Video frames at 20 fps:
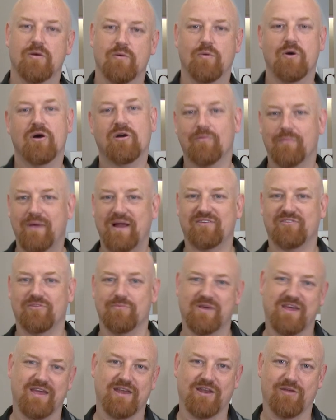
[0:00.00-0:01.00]
Welcome back to the
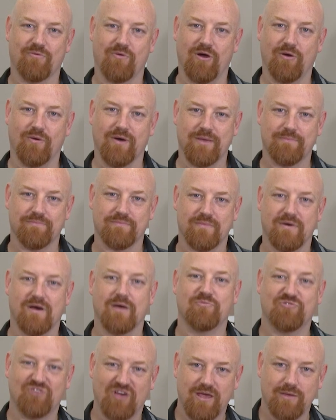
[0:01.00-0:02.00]
Mckinley Railway.
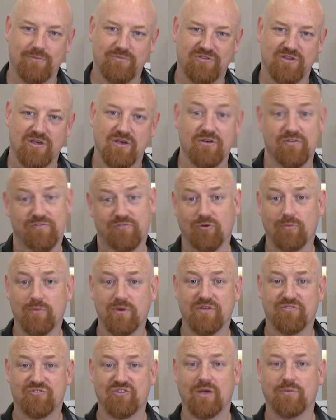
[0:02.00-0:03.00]
I'm James,
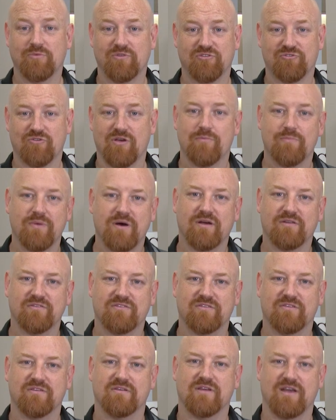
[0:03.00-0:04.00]
formerly of James's Train
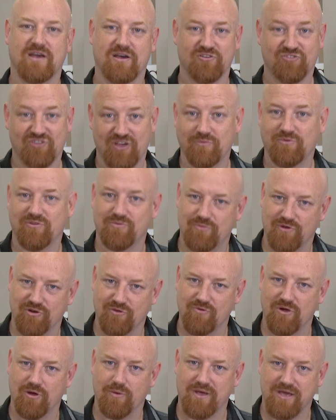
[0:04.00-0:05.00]
Parts, now James's Model
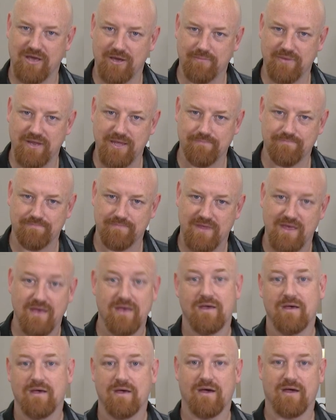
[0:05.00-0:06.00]
Railway Company.
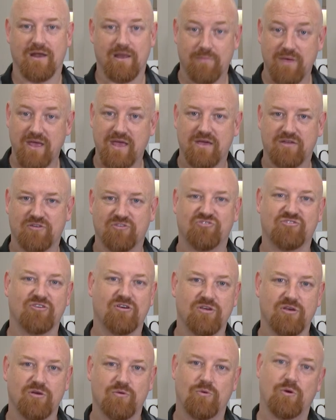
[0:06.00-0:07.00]
And I'm here to show
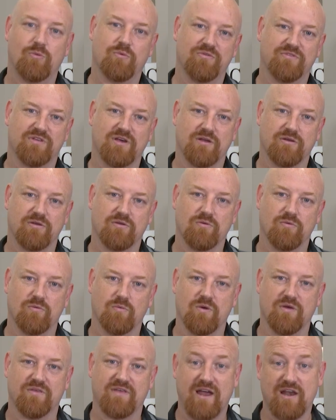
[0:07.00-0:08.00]
you what we've done
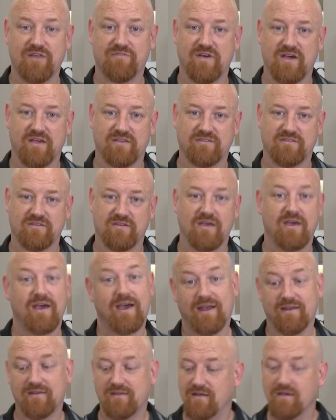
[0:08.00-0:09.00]
with Halifax
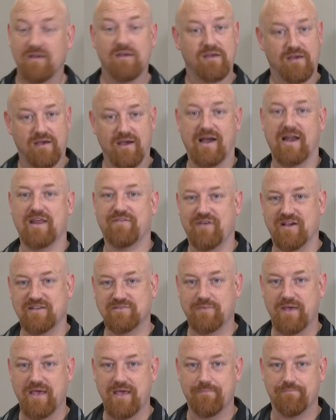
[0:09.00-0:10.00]
and
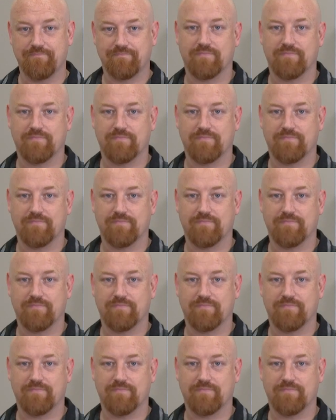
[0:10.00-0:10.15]
Halifax B.